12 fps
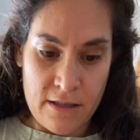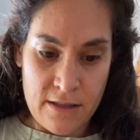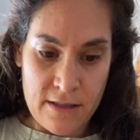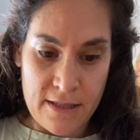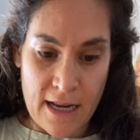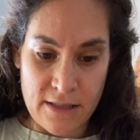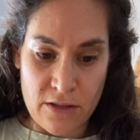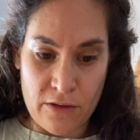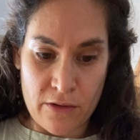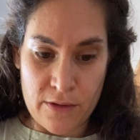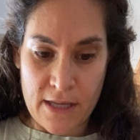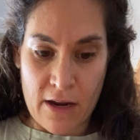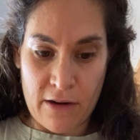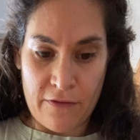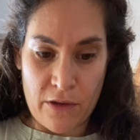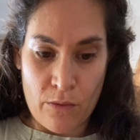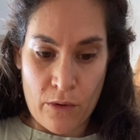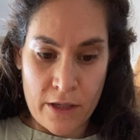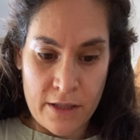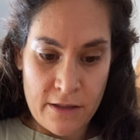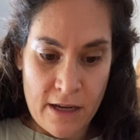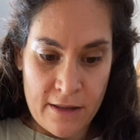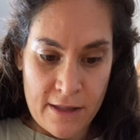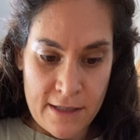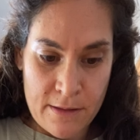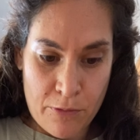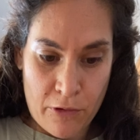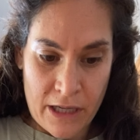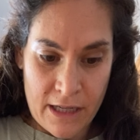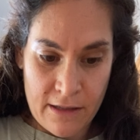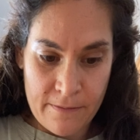stencil those out if you want at this point.